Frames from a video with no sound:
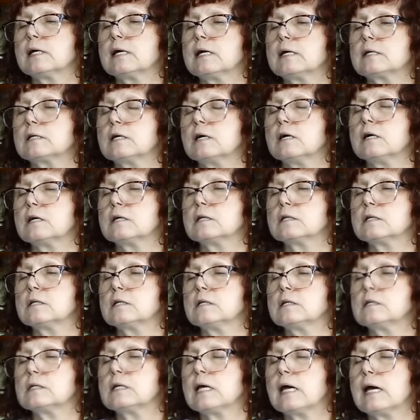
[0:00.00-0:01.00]
and
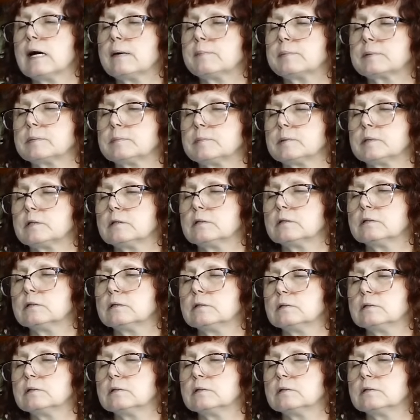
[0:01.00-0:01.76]
uninhabitable.